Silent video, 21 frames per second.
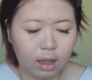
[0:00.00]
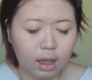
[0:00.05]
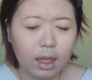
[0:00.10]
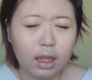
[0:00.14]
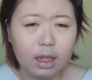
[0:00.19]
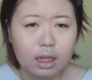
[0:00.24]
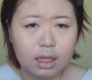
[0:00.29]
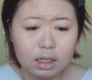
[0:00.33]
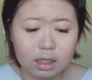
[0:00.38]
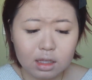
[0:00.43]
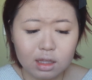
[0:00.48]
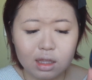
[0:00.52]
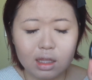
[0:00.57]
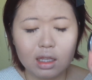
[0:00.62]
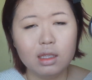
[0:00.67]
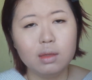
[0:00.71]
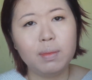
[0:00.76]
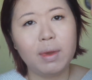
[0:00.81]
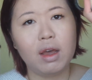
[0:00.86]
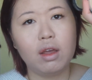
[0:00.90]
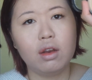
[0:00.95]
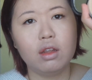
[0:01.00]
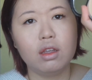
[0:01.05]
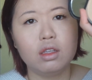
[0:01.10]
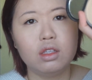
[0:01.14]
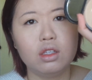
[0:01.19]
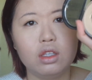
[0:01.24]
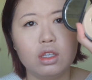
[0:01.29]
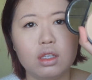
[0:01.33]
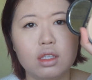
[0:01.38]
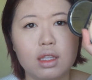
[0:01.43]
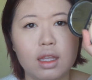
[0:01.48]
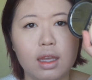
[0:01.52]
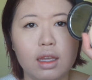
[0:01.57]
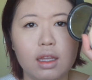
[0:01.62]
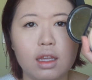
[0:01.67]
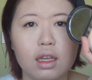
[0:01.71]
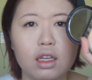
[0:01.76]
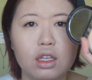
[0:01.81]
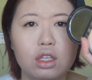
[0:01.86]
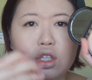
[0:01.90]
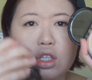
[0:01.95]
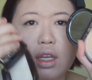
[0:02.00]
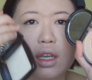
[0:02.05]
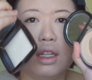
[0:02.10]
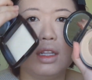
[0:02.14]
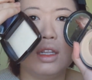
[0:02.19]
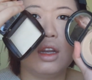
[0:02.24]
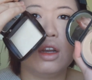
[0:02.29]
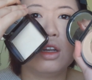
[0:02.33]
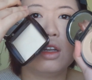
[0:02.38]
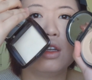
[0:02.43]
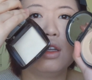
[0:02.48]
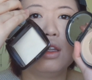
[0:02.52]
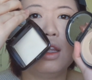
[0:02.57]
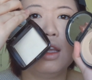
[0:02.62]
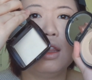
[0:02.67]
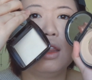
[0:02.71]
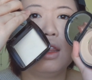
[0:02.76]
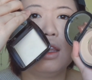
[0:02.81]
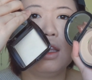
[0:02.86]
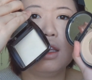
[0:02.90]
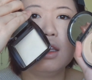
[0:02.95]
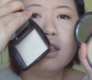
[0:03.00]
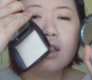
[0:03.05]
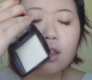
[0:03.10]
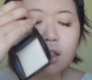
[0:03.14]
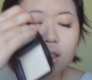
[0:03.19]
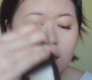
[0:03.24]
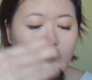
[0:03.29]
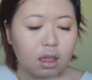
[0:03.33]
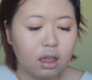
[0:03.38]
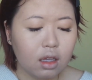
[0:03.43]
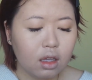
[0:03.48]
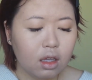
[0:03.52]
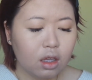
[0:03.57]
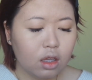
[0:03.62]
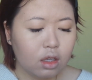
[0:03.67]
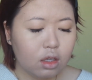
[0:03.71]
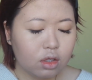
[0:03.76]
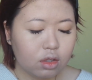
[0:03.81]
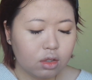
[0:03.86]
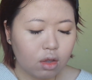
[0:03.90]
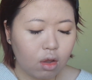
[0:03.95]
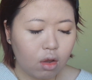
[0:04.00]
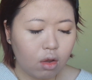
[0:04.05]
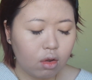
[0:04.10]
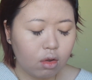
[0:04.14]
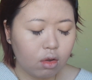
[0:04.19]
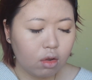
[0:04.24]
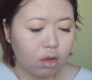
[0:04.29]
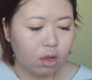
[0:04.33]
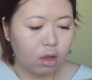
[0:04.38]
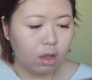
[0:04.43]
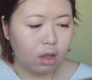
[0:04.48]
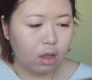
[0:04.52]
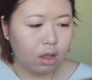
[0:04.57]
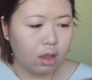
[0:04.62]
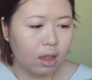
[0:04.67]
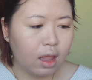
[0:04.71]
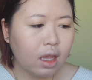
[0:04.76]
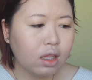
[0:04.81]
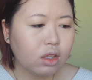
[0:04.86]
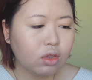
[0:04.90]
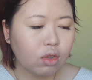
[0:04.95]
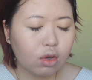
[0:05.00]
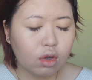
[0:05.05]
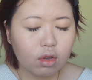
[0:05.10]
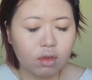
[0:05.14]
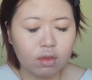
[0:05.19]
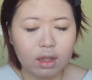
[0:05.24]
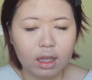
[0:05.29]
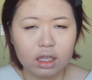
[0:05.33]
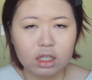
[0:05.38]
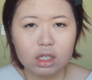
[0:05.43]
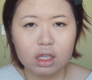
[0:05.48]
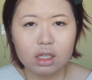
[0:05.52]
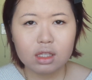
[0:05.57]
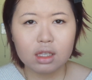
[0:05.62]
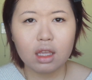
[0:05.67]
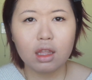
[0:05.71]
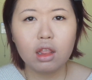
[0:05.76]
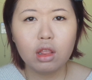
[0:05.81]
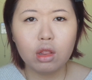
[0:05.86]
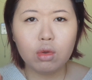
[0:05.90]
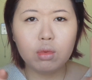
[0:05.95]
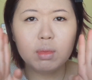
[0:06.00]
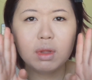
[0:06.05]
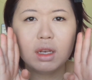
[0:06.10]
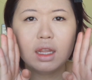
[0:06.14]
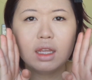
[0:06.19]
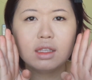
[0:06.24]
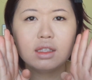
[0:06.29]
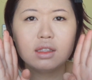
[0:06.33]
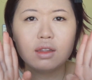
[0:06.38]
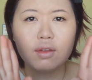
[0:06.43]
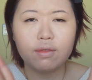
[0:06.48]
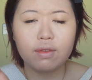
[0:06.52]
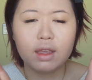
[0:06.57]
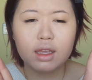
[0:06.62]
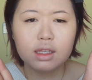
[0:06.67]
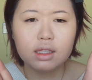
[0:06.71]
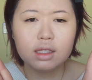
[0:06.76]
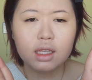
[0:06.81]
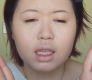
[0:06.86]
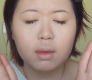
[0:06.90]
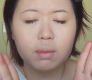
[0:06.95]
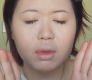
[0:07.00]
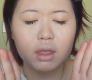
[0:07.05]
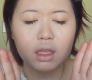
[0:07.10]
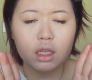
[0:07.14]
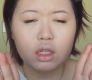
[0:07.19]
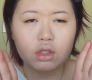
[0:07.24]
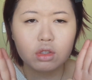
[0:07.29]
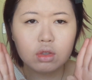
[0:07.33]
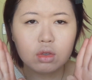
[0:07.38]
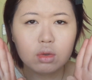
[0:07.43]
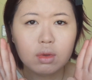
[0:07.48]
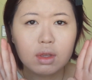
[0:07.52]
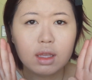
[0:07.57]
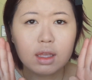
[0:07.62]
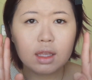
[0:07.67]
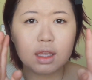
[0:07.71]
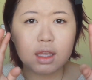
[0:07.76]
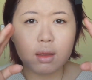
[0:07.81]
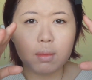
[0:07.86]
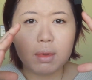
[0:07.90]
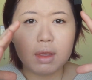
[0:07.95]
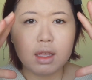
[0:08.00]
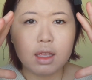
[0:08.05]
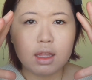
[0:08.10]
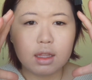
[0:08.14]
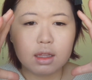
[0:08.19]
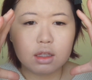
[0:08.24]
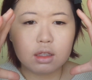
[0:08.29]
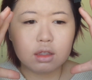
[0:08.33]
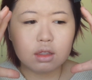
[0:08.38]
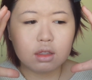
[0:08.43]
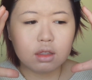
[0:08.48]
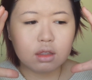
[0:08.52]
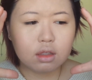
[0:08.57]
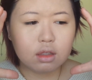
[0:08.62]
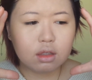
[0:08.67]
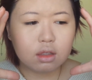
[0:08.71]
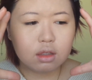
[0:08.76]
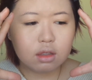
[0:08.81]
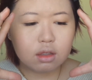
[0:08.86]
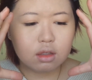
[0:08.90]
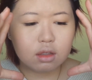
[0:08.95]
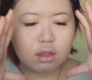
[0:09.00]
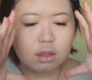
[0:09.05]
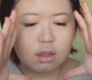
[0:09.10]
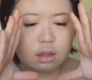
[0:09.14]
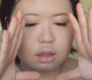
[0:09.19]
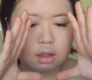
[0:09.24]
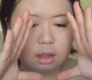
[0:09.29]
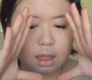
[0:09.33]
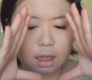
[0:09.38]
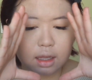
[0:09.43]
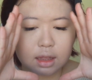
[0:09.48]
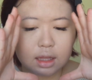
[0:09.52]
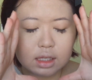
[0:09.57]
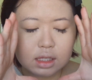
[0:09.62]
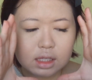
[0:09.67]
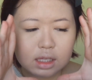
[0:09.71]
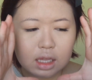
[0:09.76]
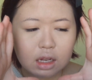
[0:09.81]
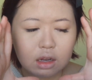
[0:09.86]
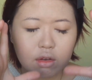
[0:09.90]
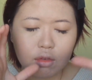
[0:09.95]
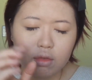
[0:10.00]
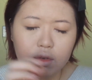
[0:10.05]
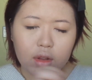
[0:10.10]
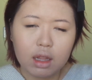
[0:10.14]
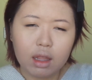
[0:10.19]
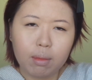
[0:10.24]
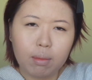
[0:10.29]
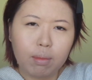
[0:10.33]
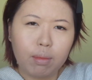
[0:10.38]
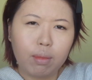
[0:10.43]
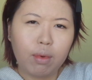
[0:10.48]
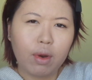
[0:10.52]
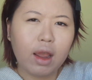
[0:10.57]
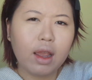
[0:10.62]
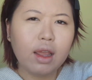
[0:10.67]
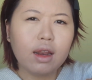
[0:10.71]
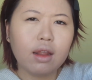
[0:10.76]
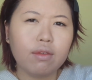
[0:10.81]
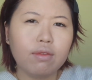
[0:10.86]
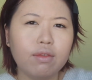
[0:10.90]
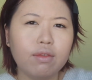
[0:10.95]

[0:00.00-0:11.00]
And this powder is just like a shade darker than this, so that sort of like just illuminates the face, keeping it dewy and keeping it like the center really bright. I